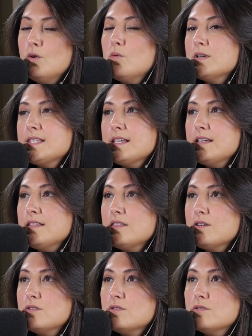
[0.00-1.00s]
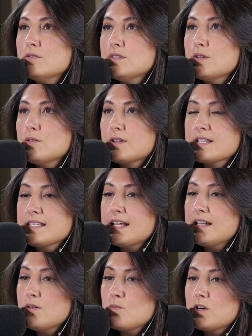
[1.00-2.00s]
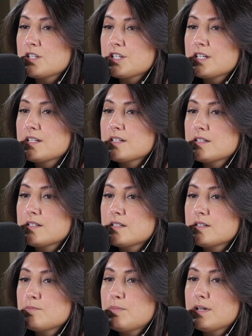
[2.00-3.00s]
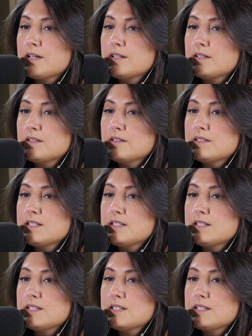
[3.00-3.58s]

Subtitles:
Was it though, because I didn't watch it, but